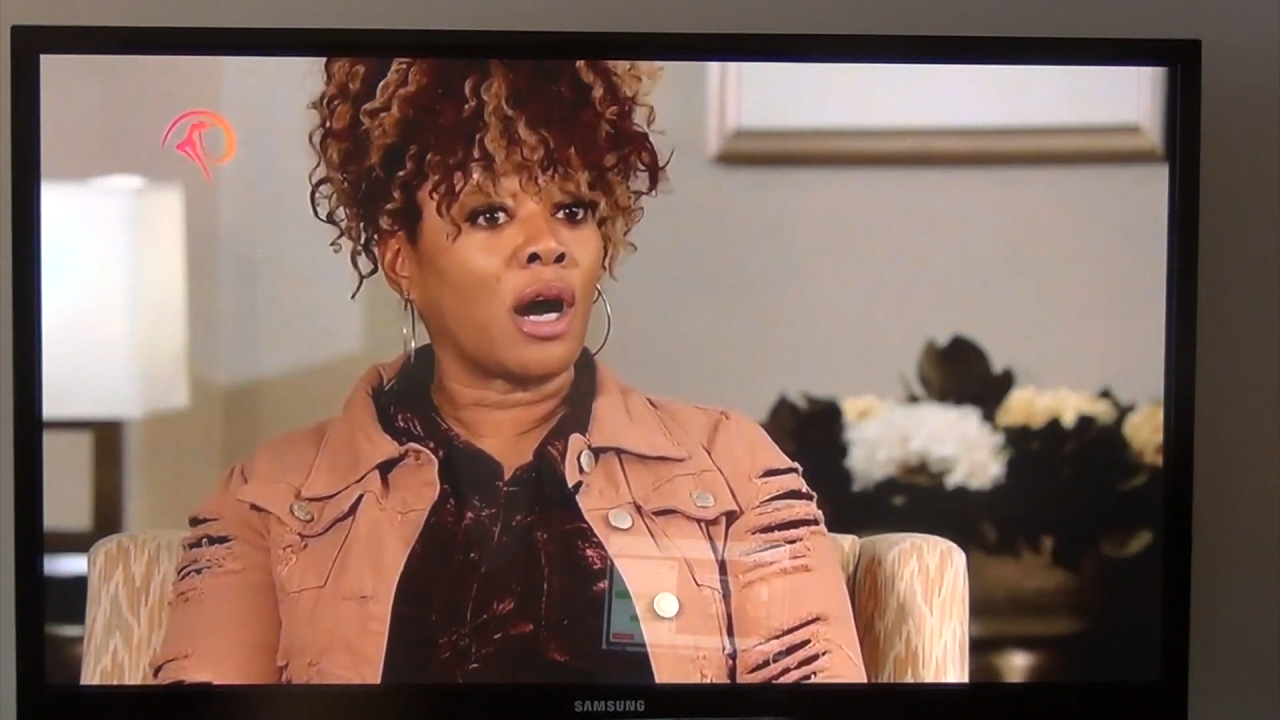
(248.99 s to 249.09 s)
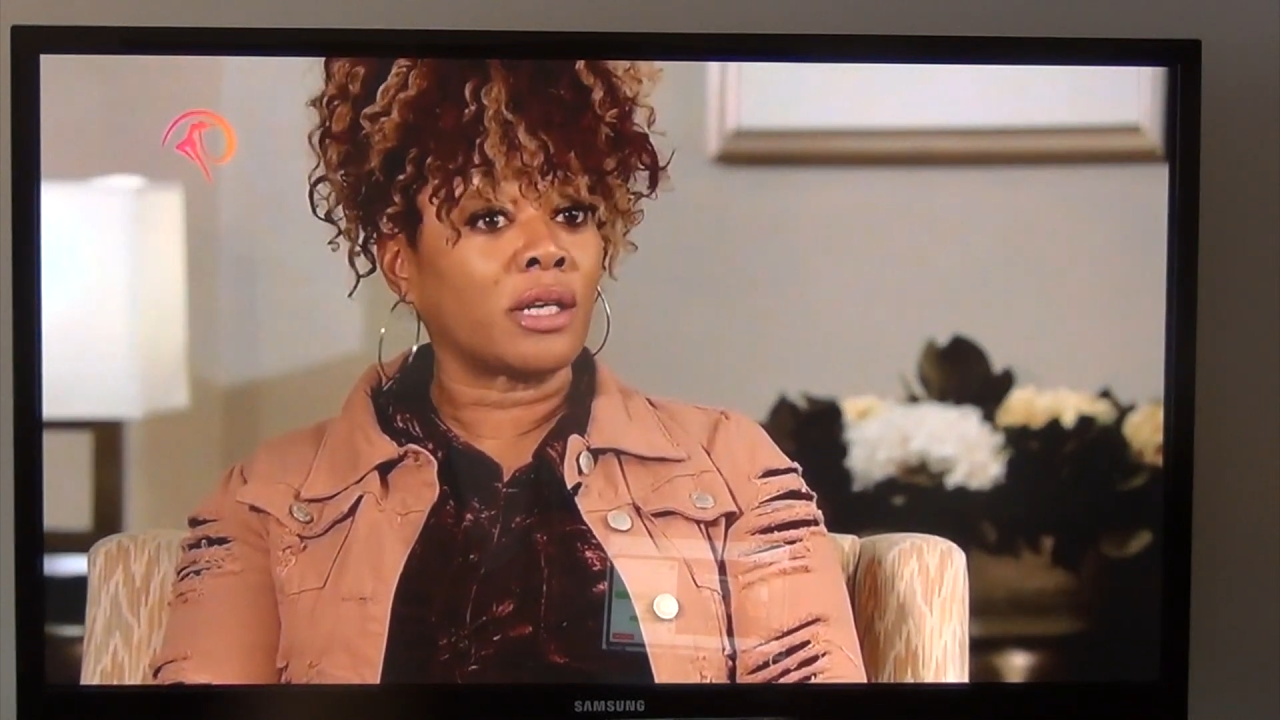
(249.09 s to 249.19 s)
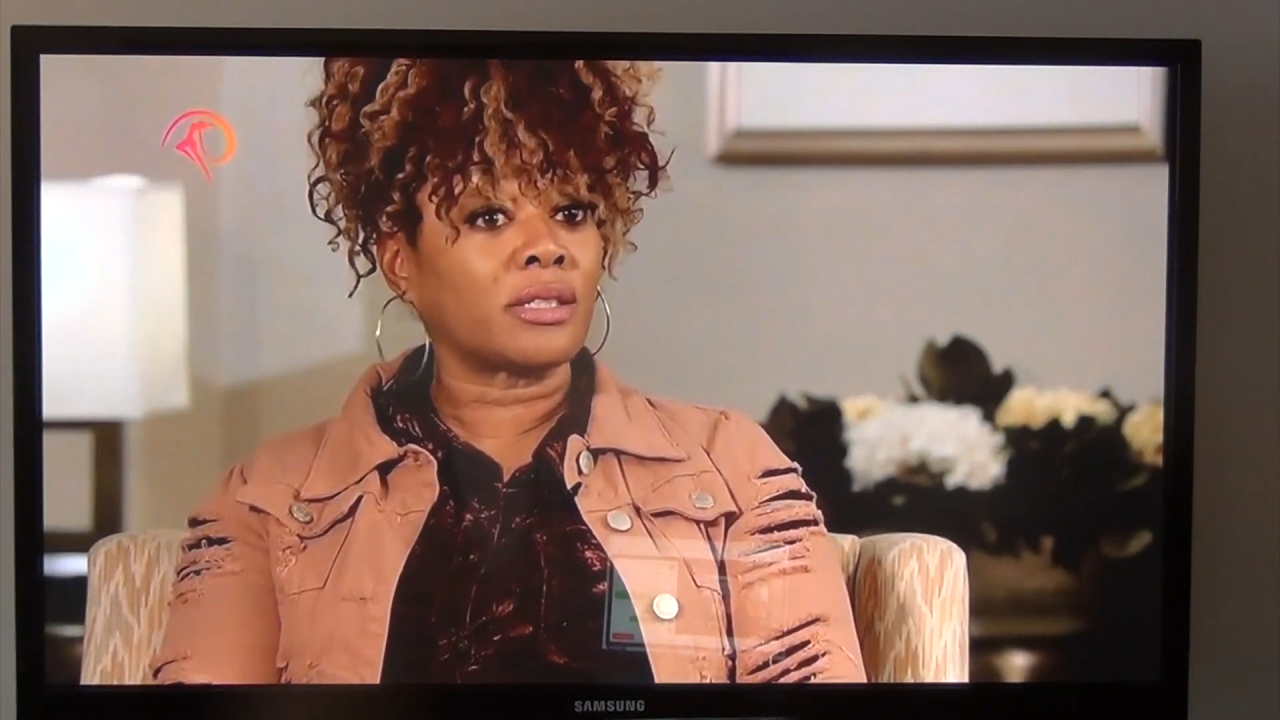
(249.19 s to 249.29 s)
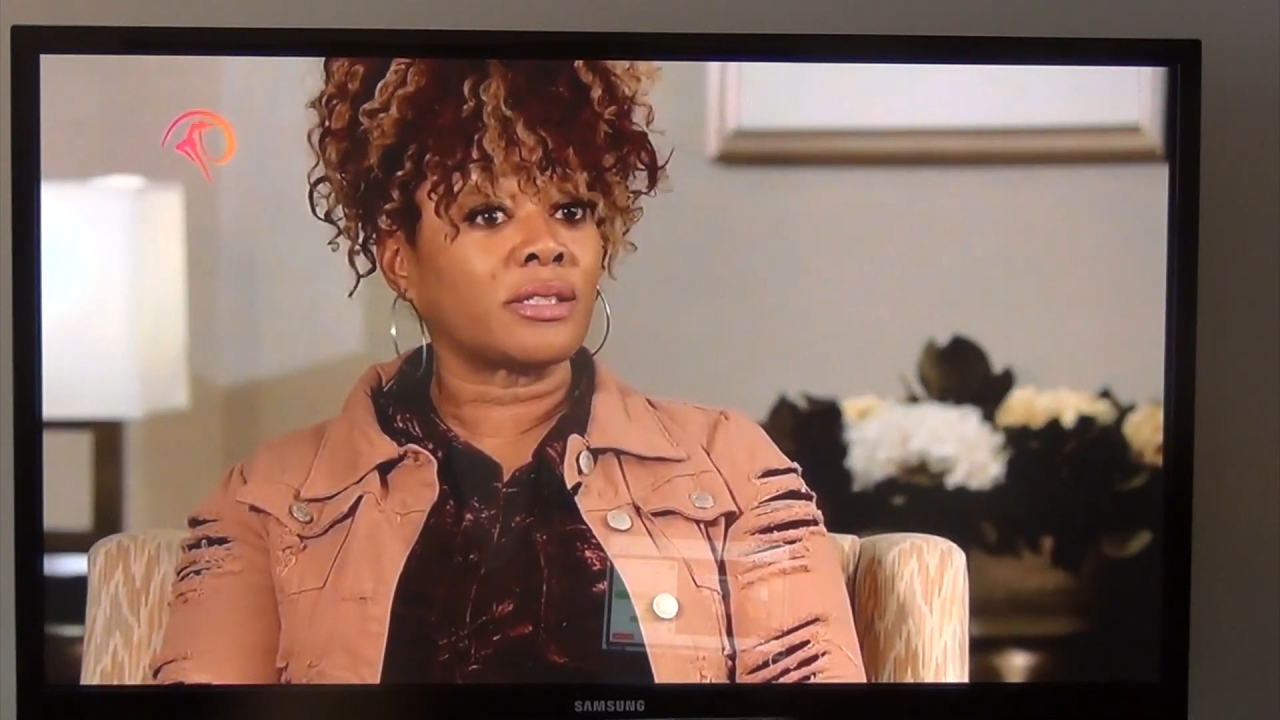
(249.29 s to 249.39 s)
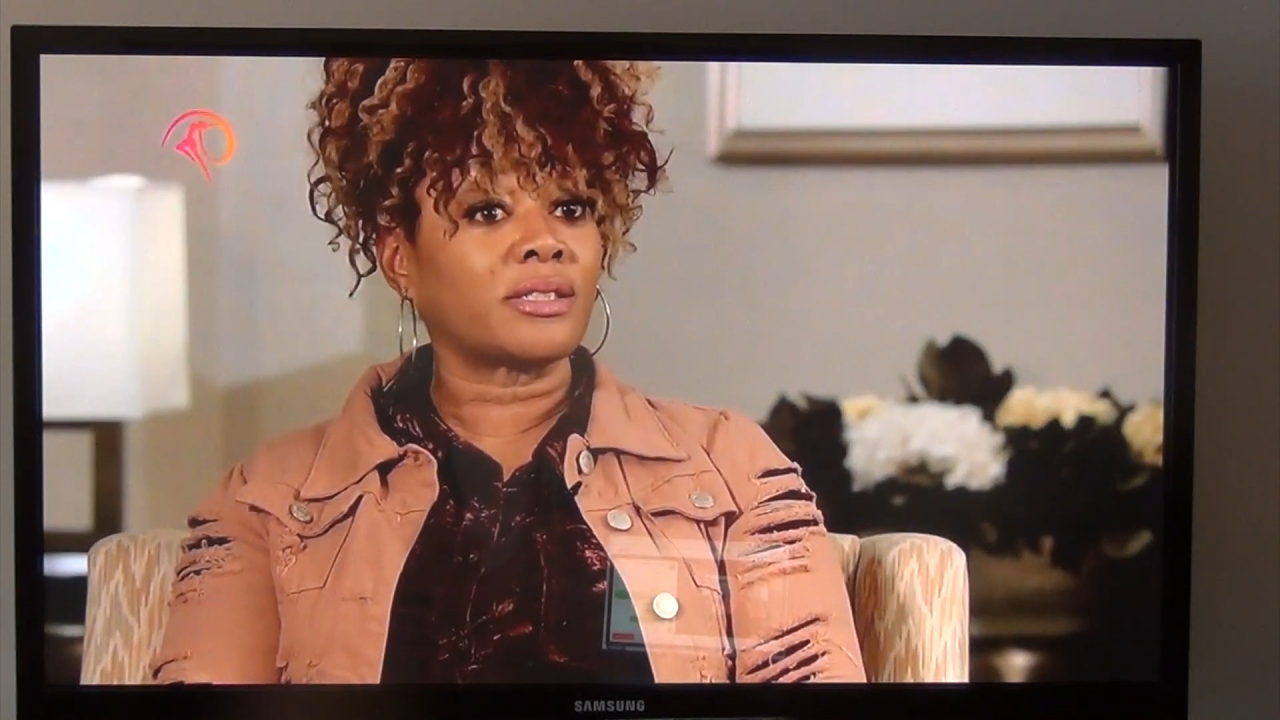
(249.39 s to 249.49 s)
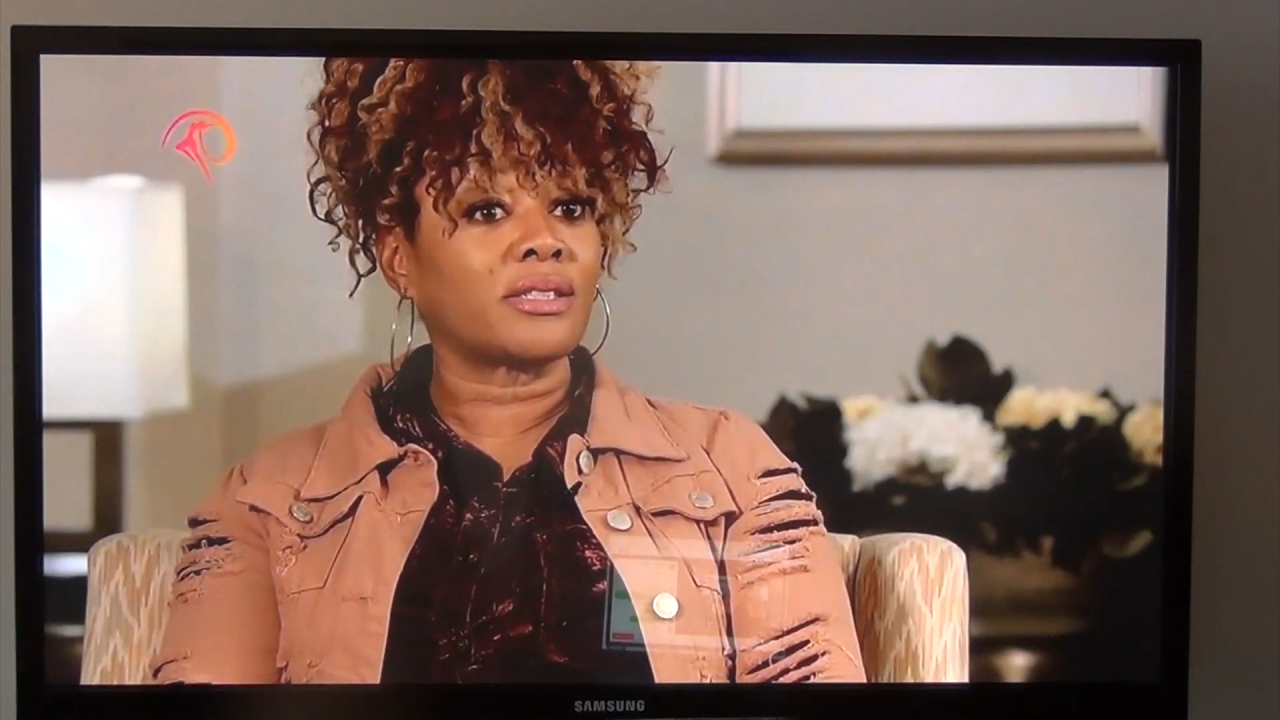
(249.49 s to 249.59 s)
on